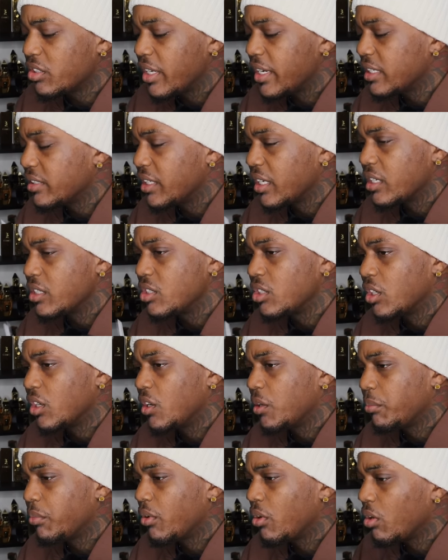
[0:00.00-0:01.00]
takes that
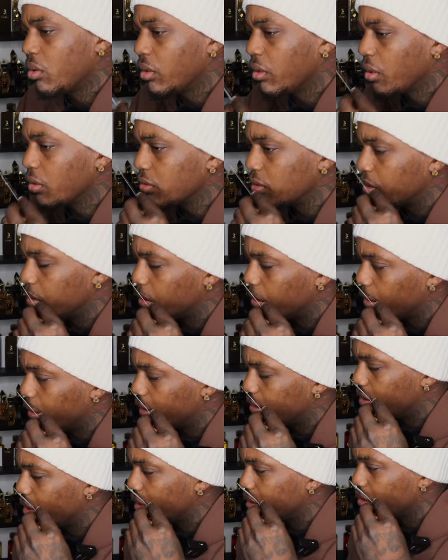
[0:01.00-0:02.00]
Jean Paul Gaultier.
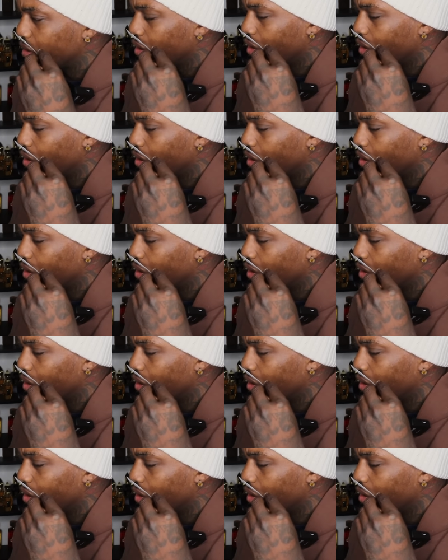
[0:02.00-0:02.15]
It takes